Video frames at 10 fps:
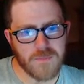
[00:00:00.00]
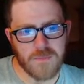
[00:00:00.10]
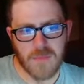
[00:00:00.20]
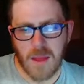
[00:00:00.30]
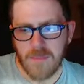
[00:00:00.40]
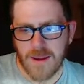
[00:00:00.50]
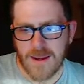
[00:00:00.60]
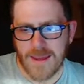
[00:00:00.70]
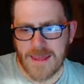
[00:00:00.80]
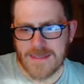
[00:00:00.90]
I'm gonna
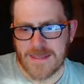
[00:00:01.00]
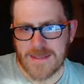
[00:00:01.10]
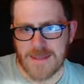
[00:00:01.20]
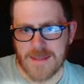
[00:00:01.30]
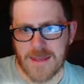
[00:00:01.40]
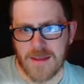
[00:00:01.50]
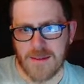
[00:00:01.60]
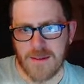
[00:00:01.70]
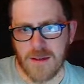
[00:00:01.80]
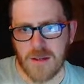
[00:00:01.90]
guess this is it
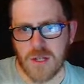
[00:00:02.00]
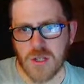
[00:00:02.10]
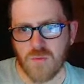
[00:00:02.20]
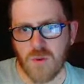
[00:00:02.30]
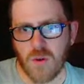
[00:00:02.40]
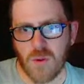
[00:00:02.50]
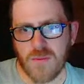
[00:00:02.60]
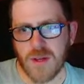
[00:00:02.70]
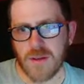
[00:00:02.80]
and just roll with it.